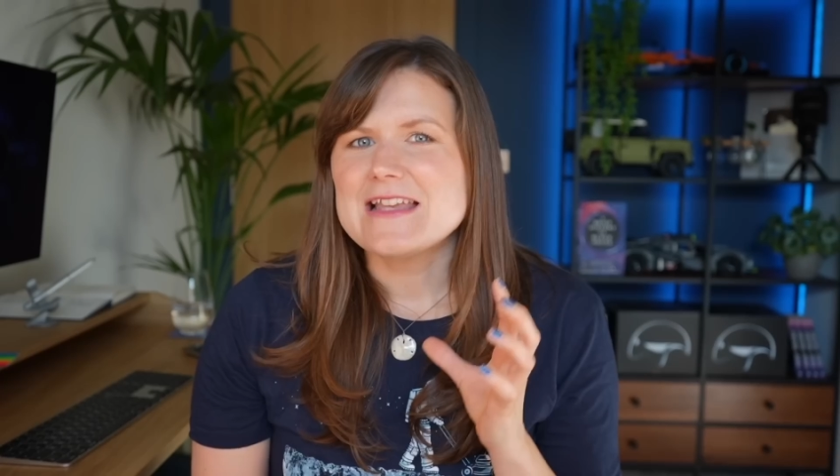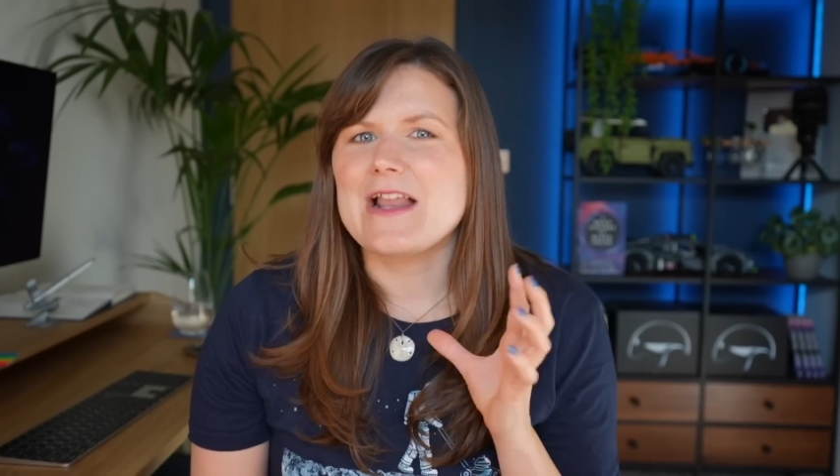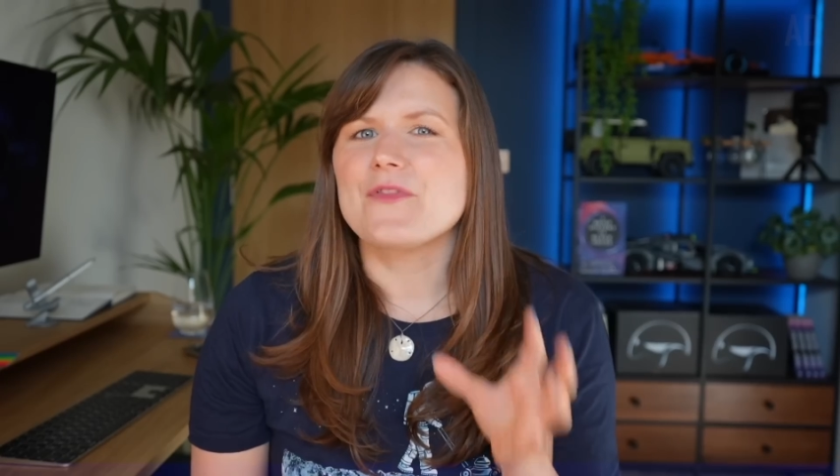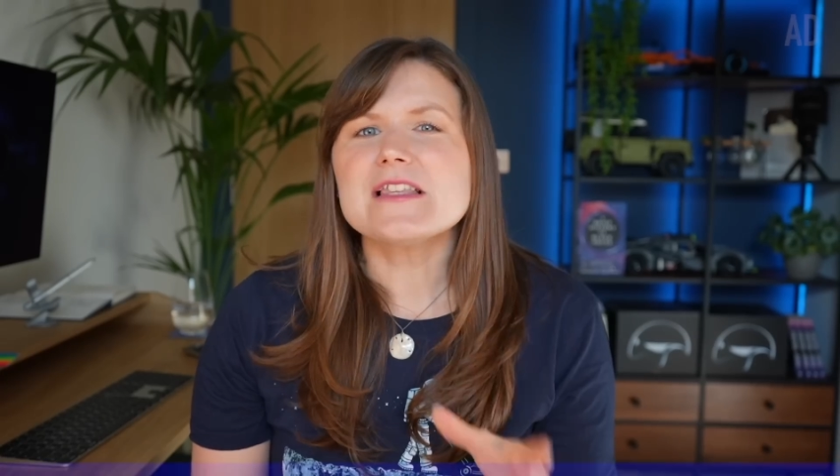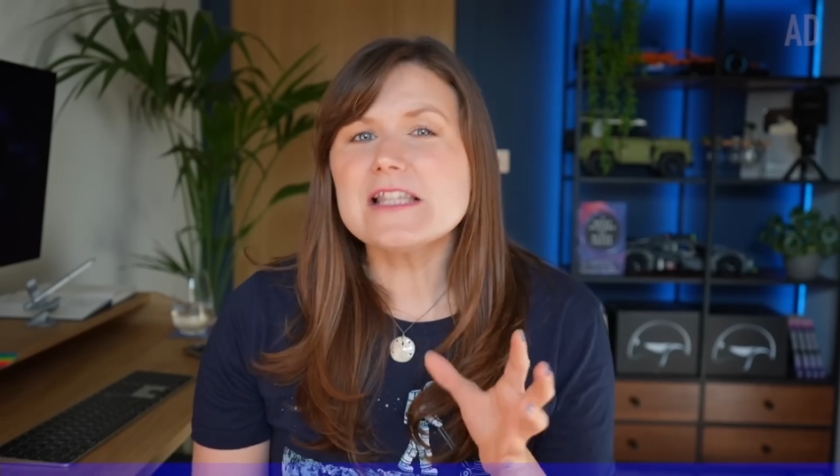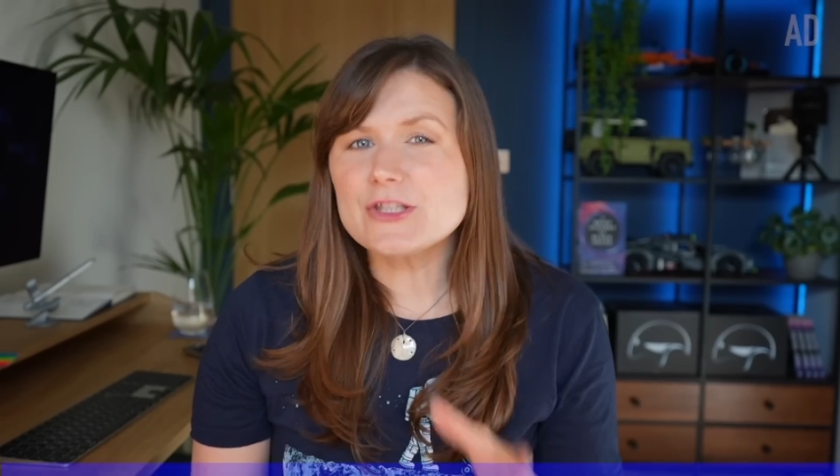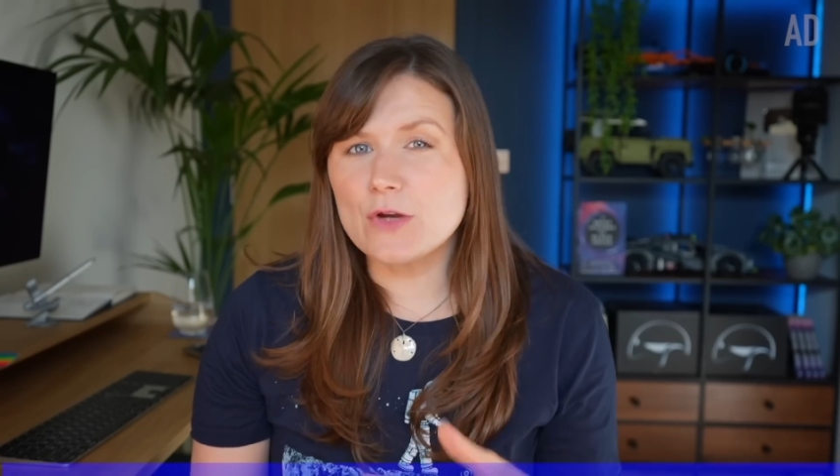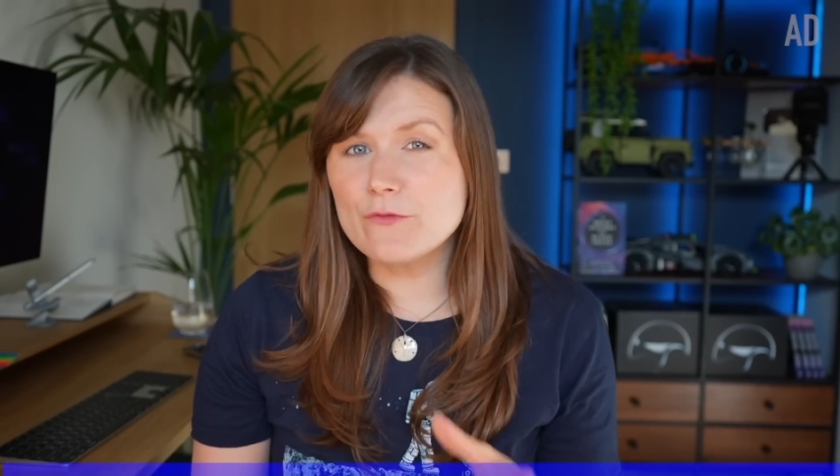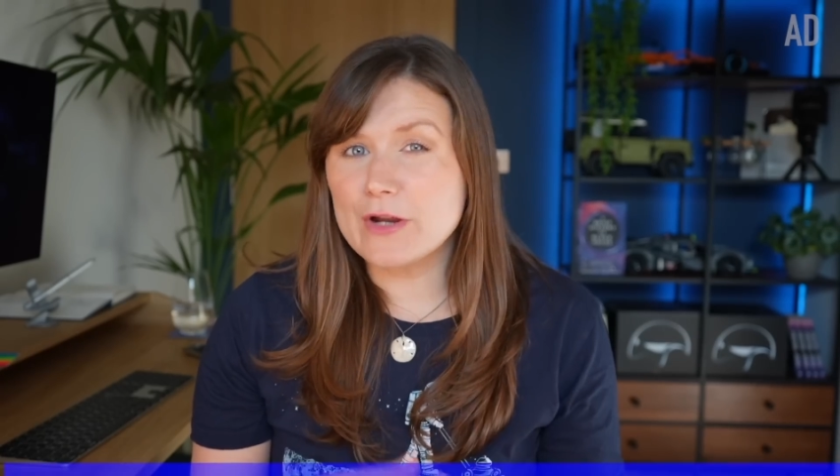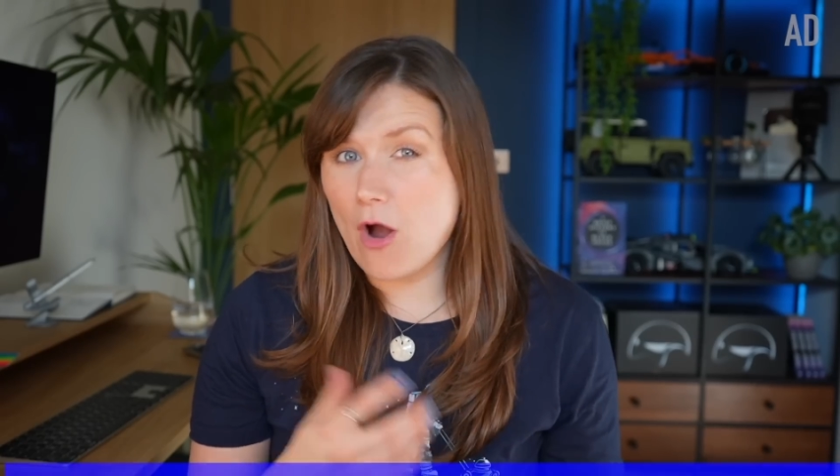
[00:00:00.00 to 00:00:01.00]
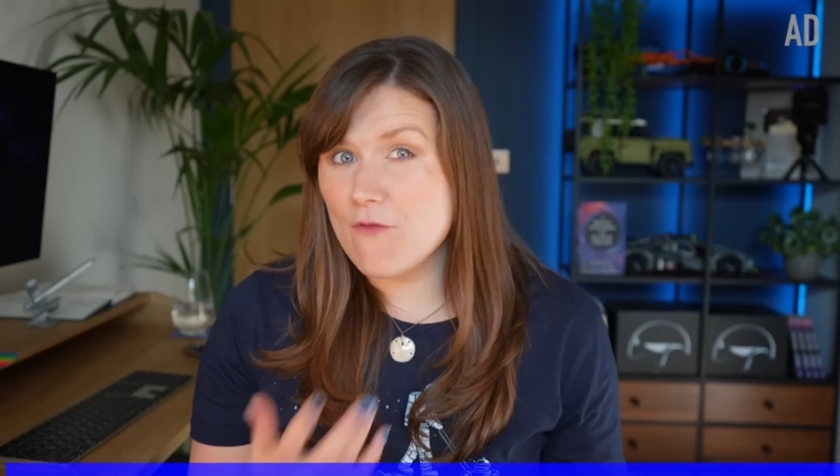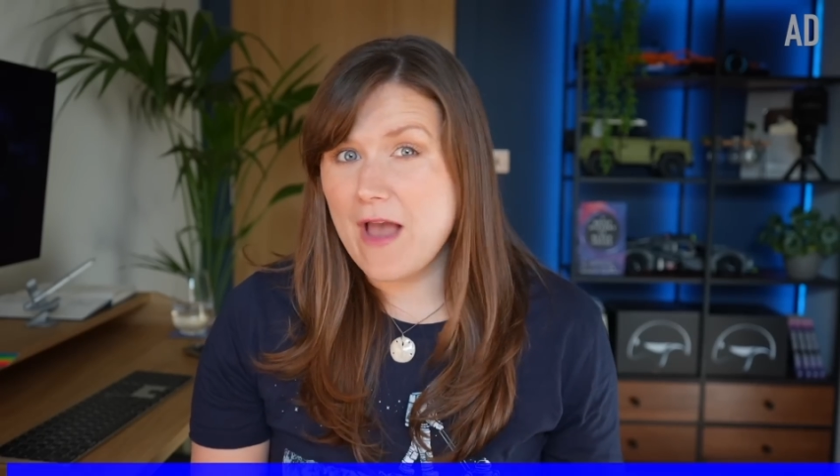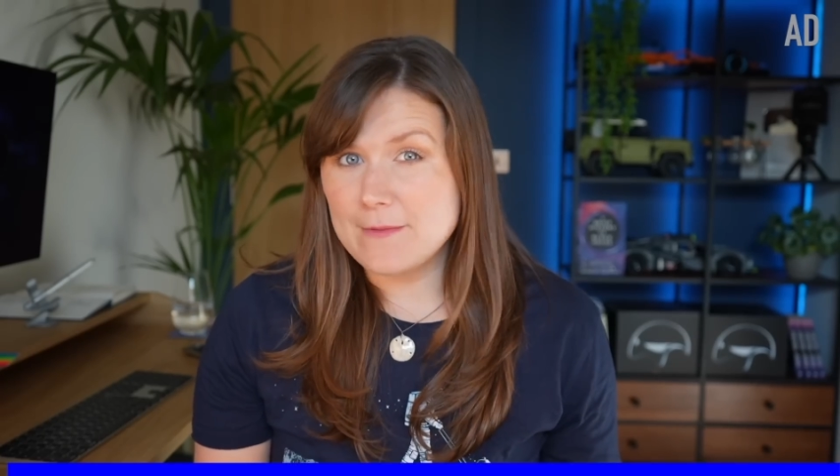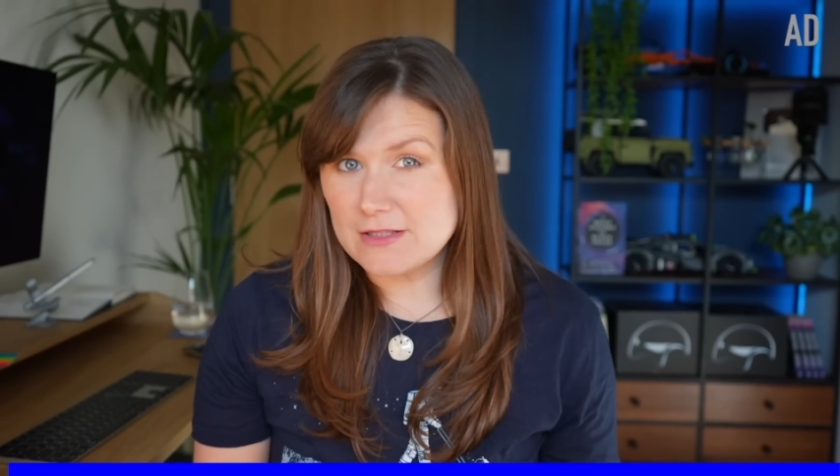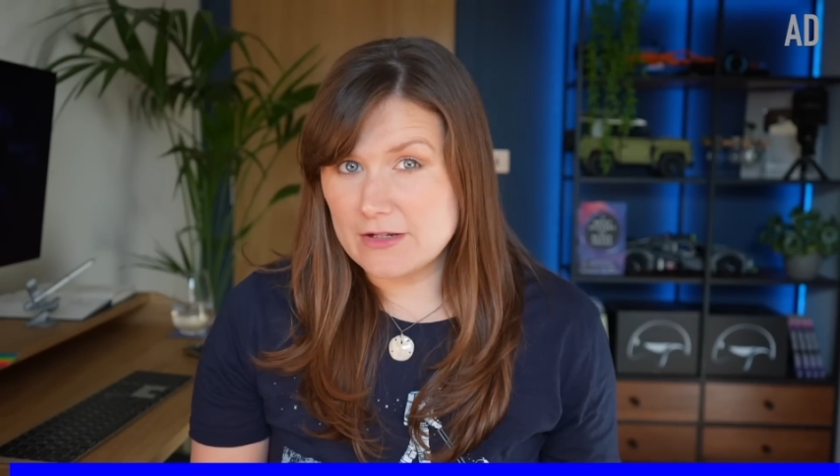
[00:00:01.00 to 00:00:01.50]
Now, this discovery of
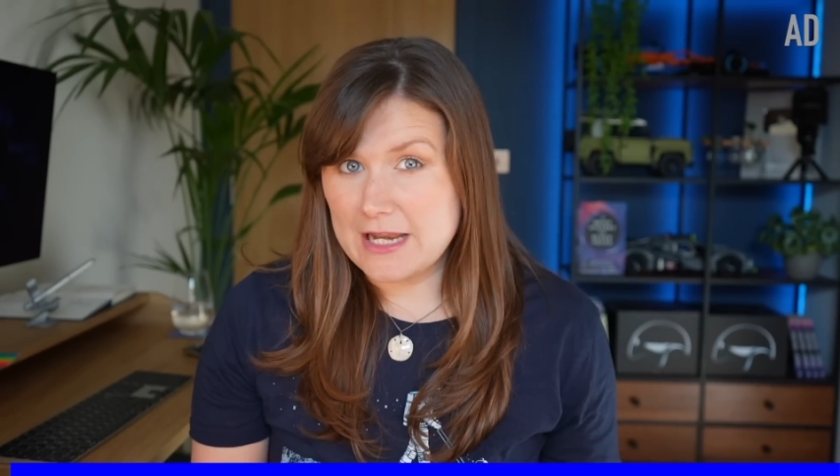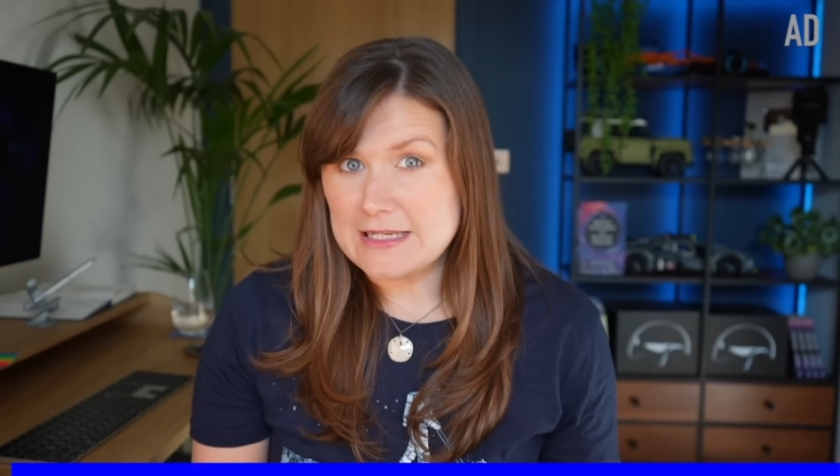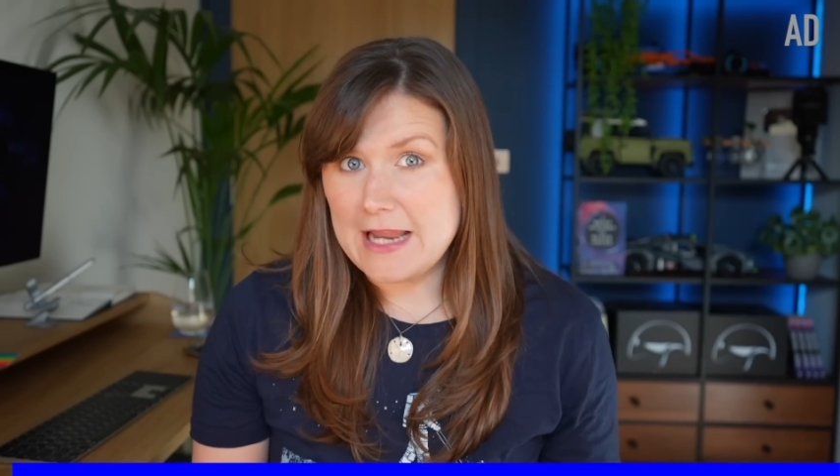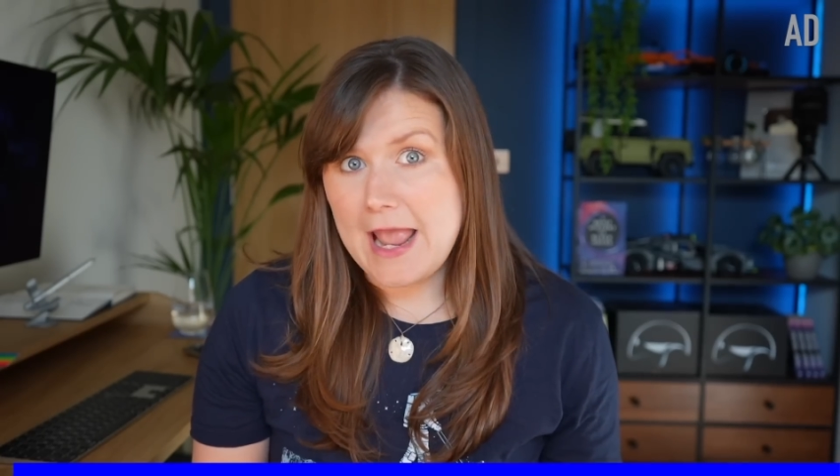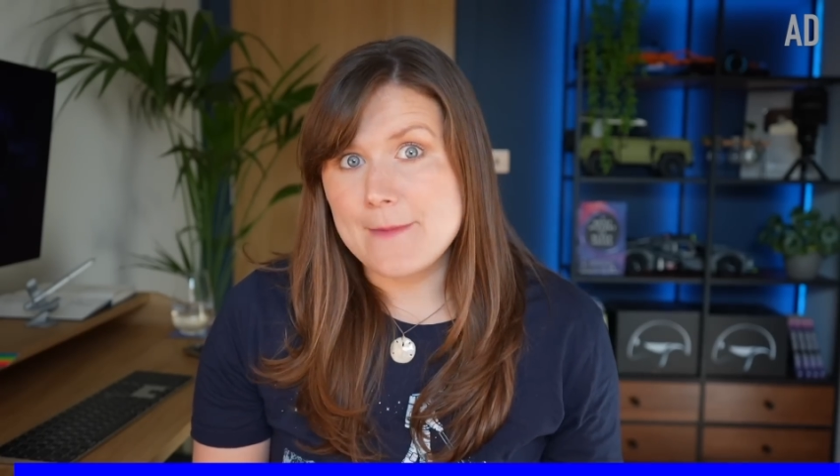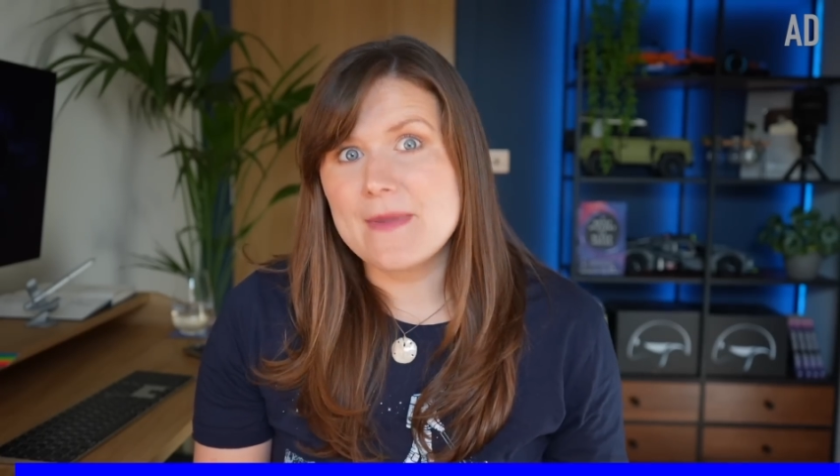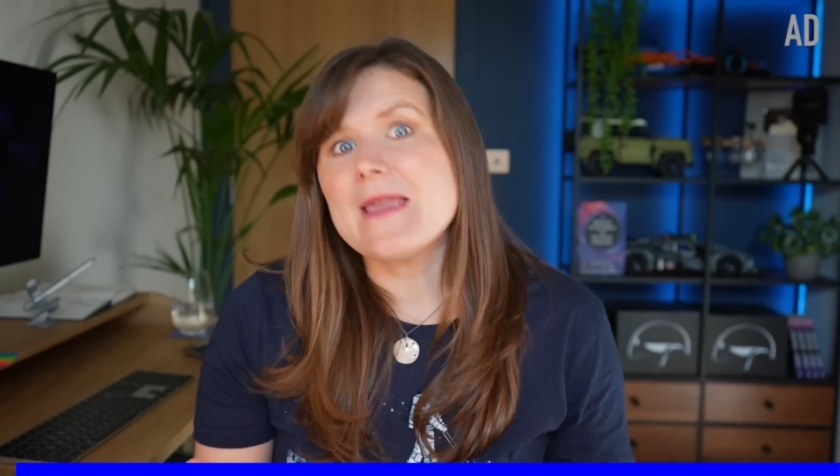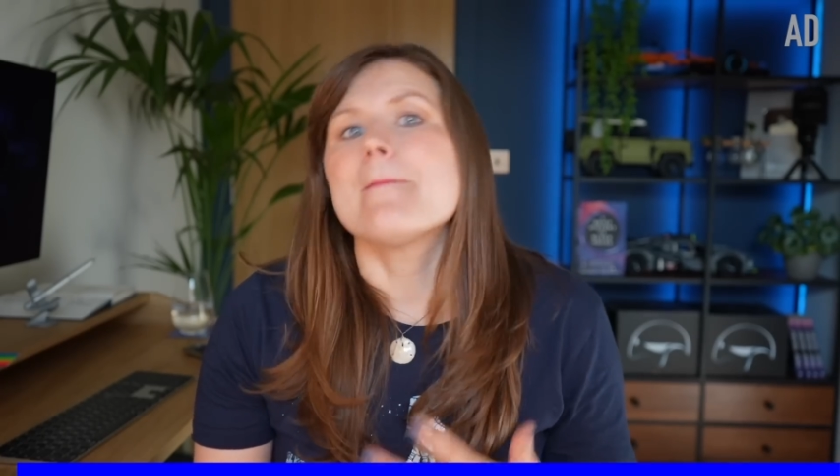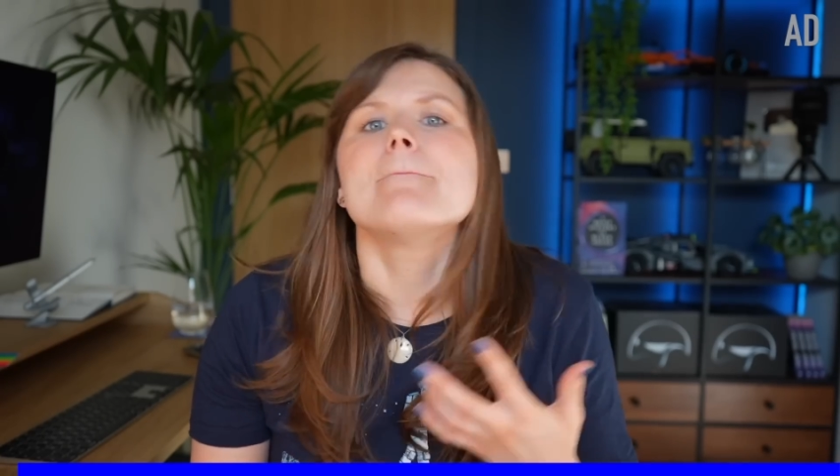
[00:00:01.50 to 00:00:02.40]
Epsilon Indi A B